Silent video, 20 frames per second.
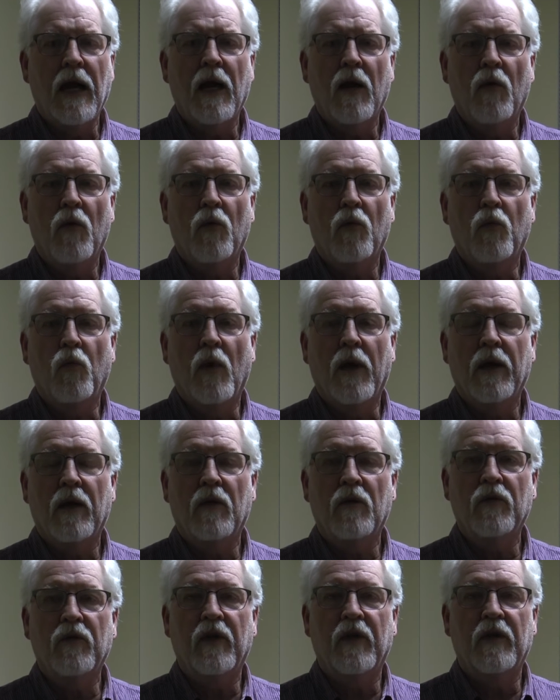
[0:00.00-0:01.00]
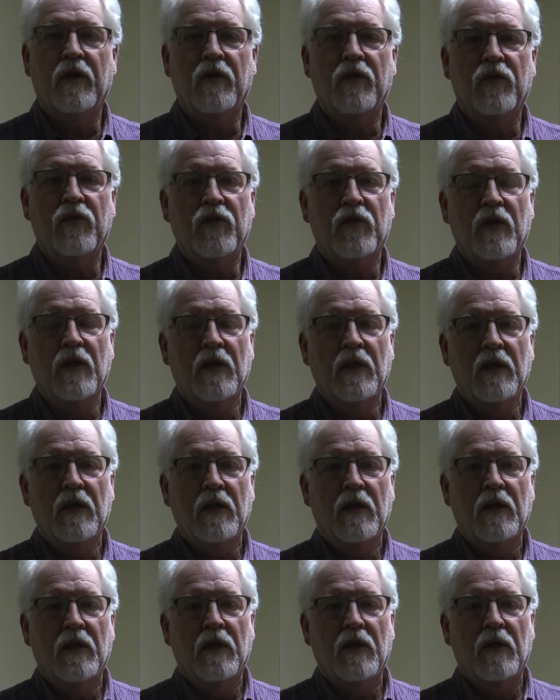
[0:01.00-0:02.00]
how well does
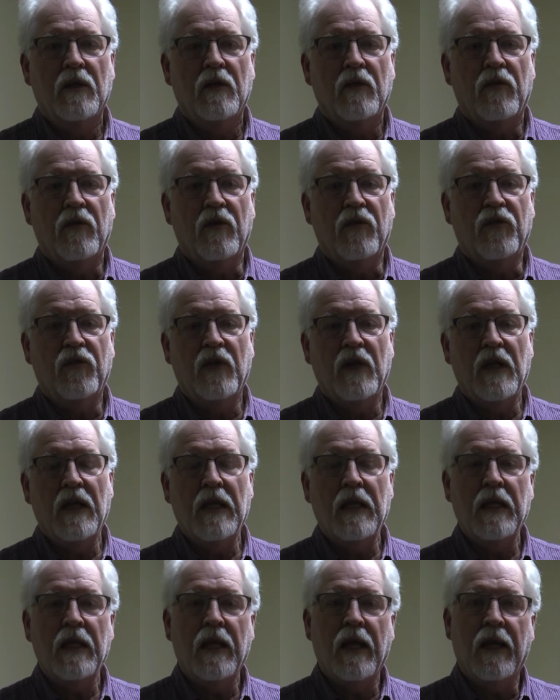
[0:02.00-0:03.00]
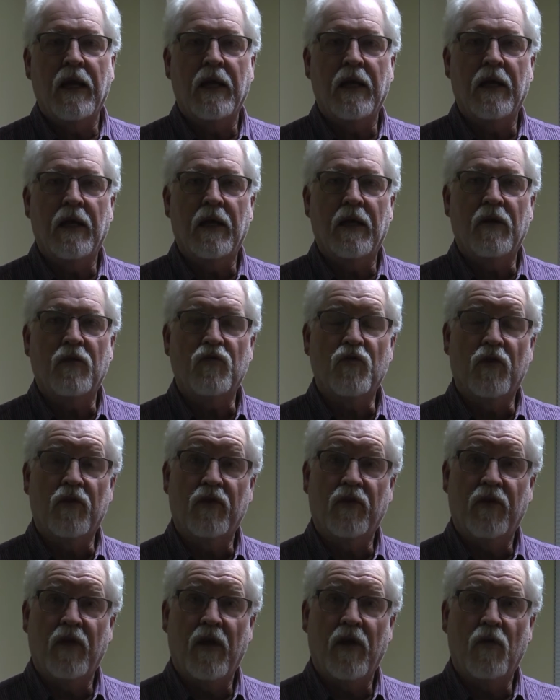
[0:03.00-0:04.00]
the city and
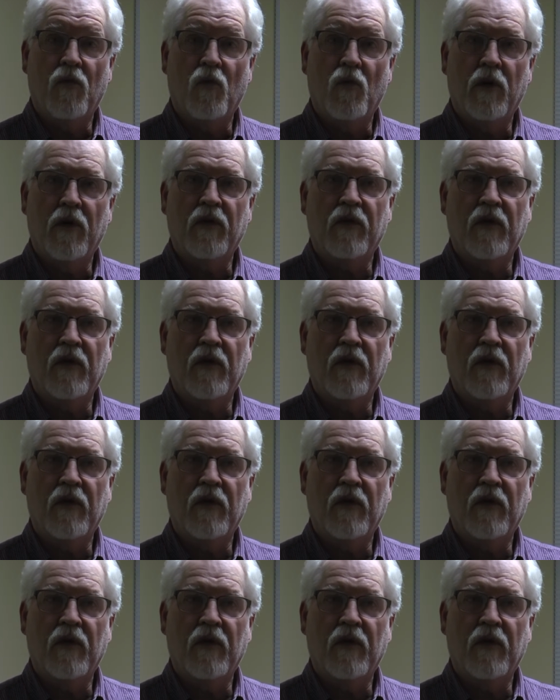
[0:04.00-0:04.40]
Georgia Southern work